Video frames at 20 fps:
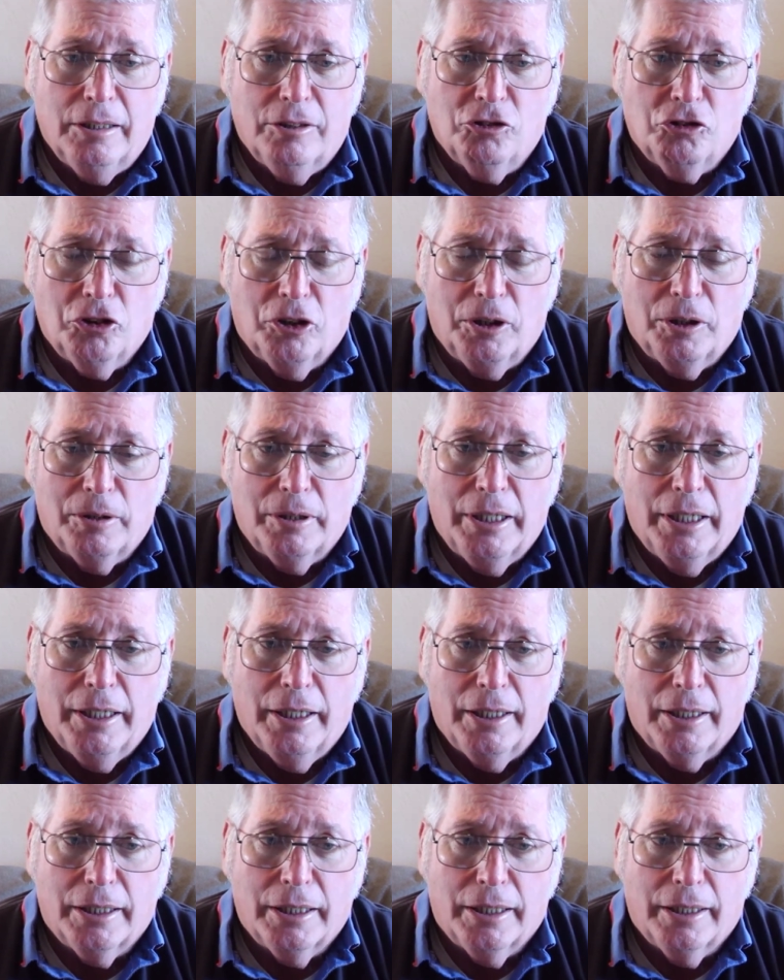So
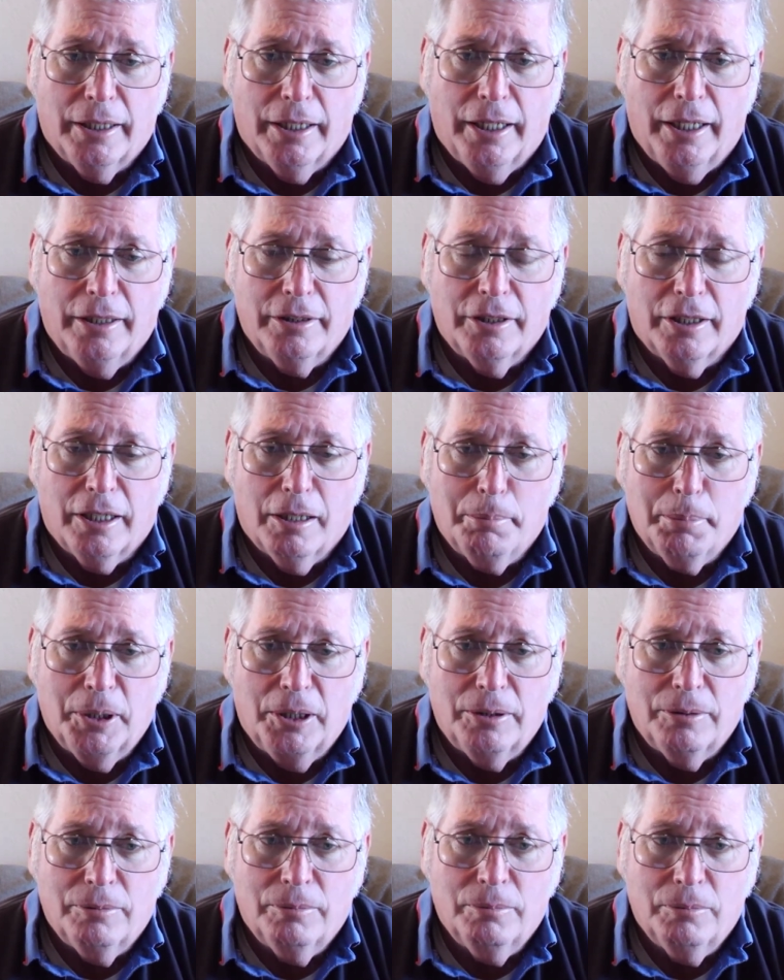ended up
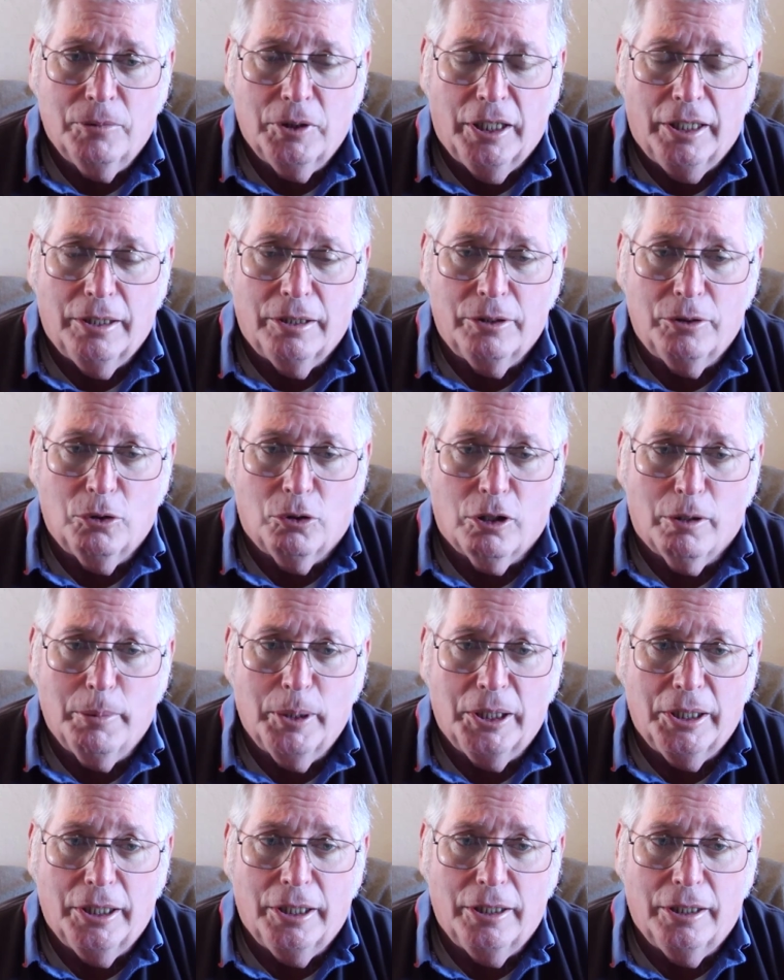in
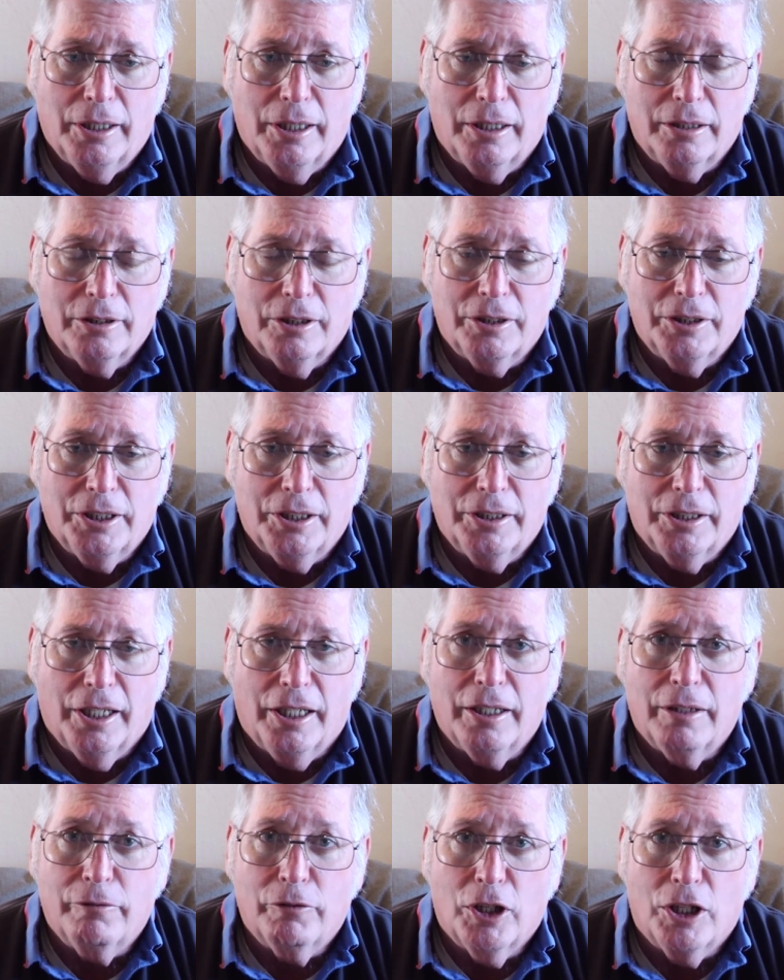Normandy on the D-Day
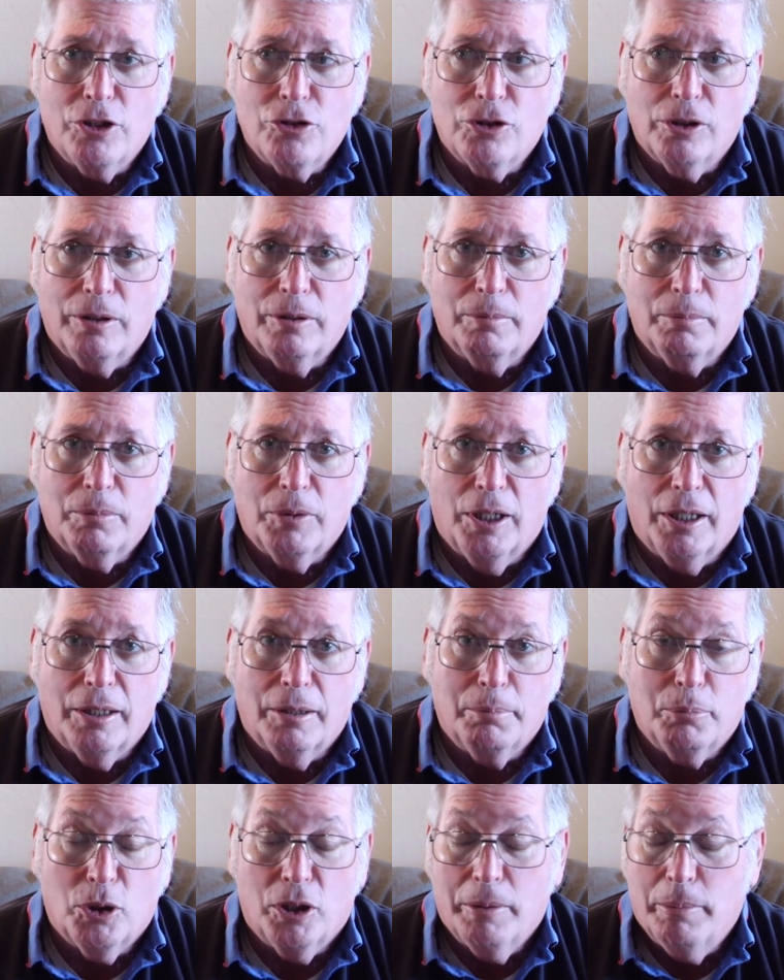invasion
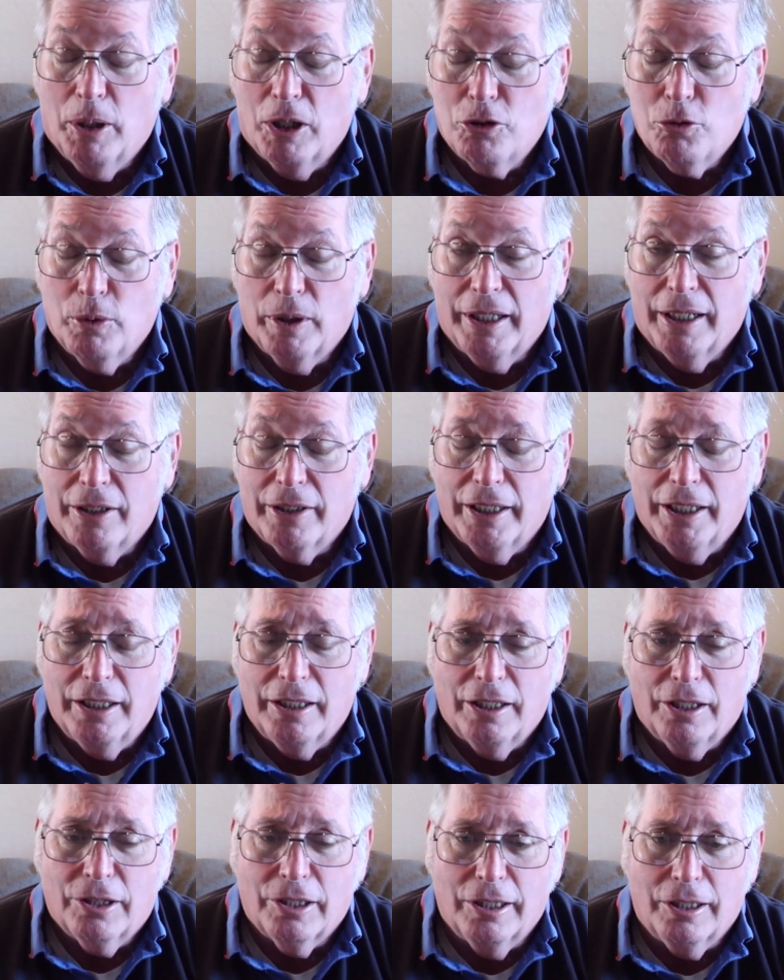pretty much without
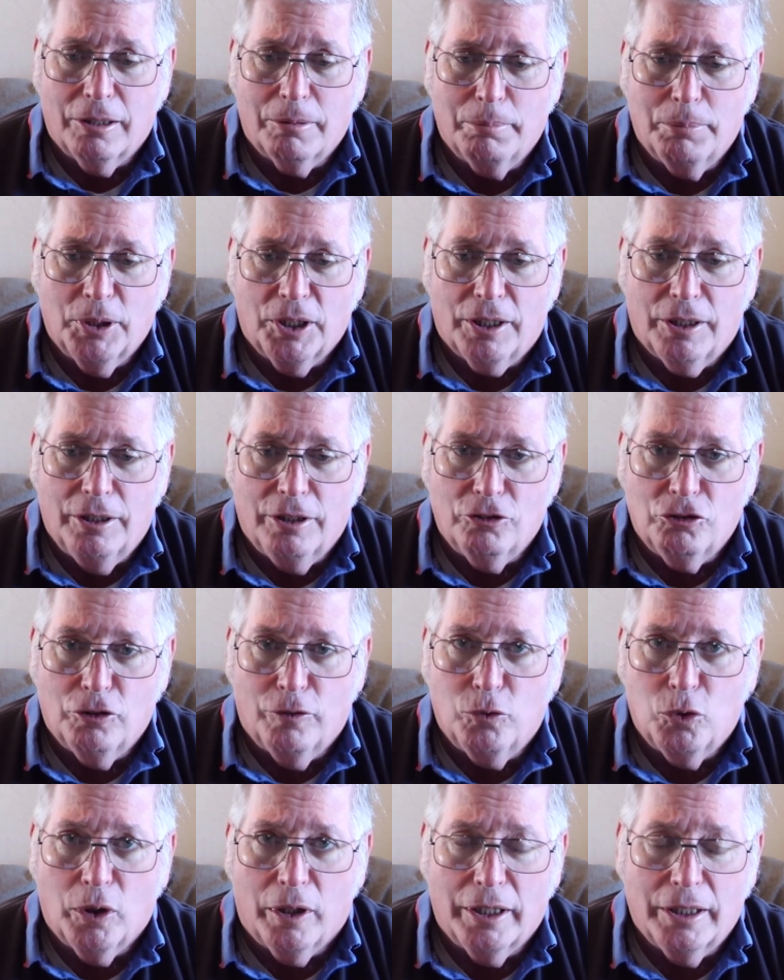anything because
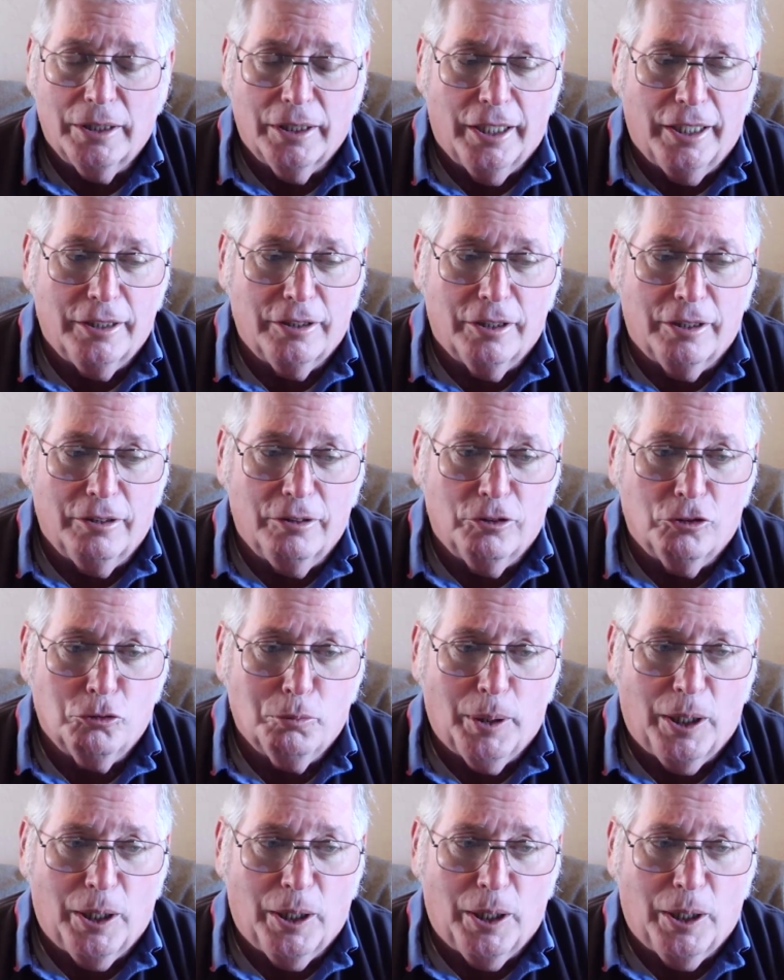of where he landed in his